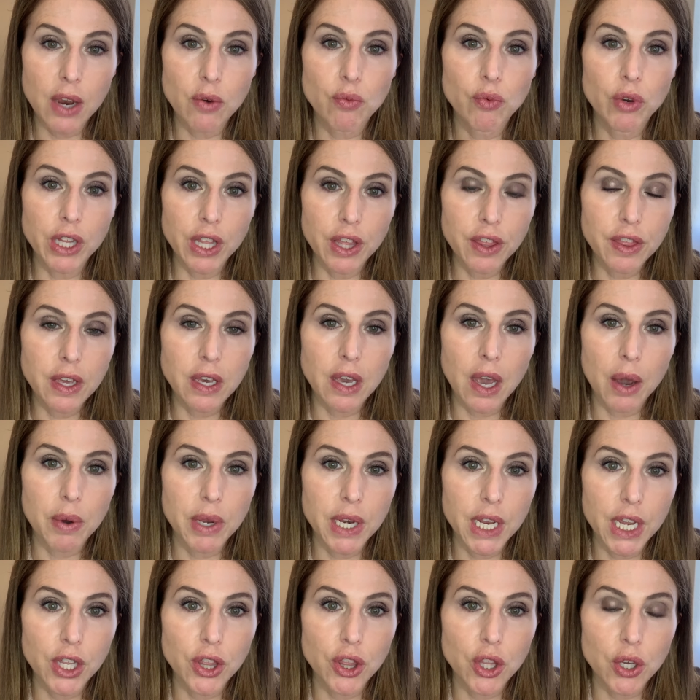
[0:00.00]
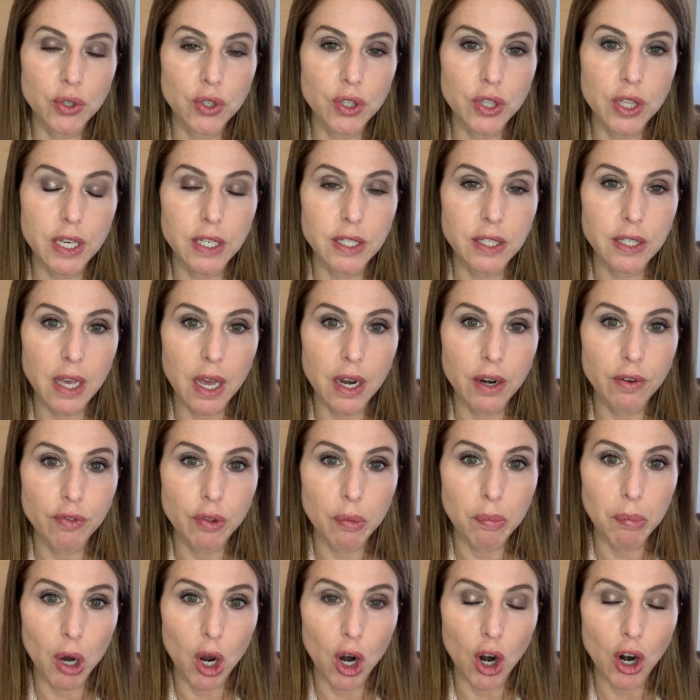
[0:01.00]
I really think I would hit those things out of
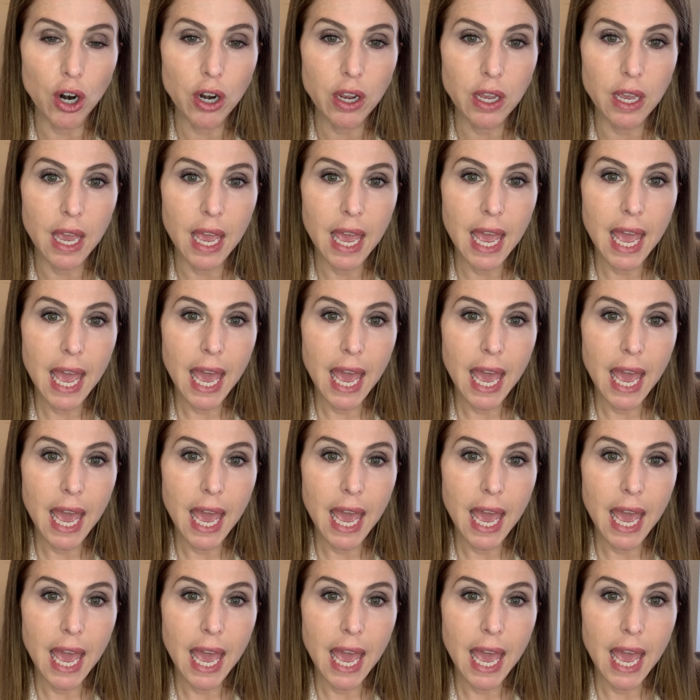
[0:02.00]
the park.